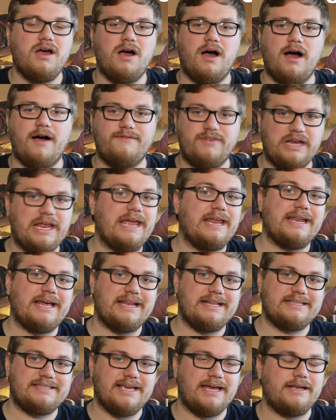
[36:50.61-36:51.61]
of an 8
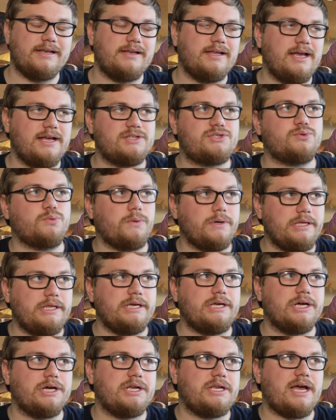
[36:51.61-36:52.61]
out of 10. It's really
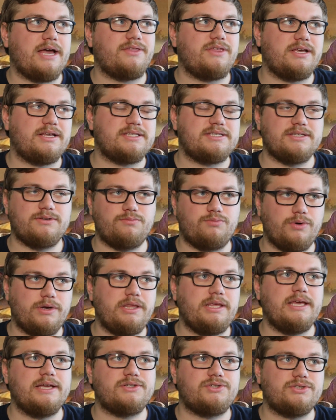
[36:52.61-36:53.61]
good. I think it's a
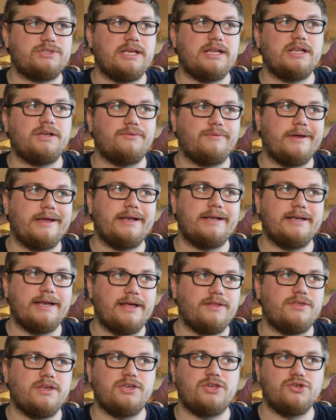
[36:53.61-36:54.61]
really entertaining read, and
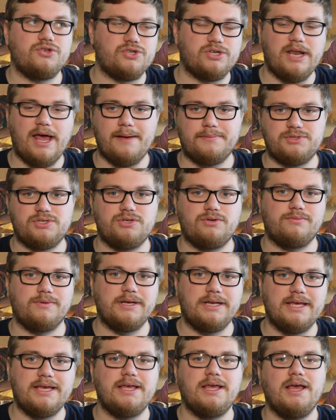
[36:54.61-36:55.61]
I think you should absolutely
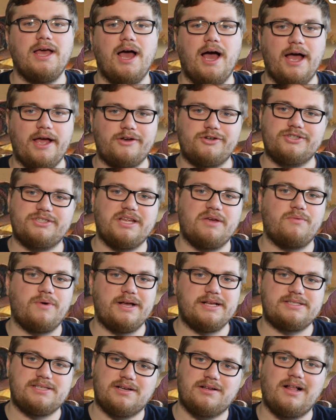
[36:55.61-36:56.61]
read it. I understand
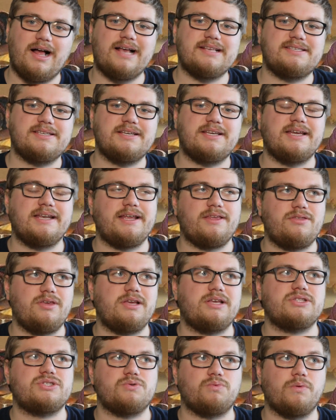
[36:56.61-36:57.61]
why it's a classic, and I
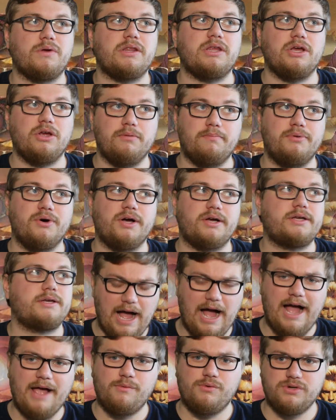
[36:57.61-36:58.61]
think it's a really good book.
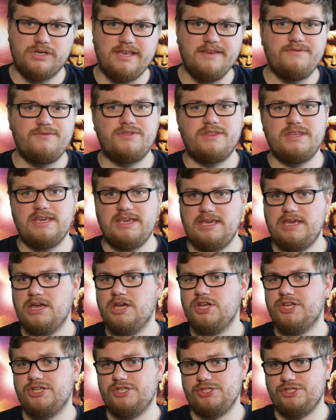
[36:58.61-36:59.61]
I will give the
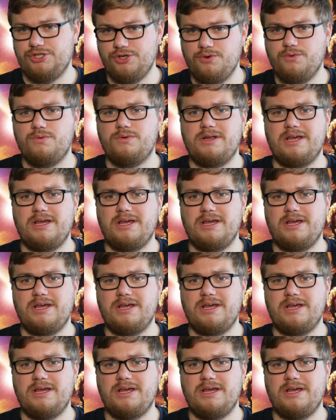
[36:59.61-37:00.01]
Dune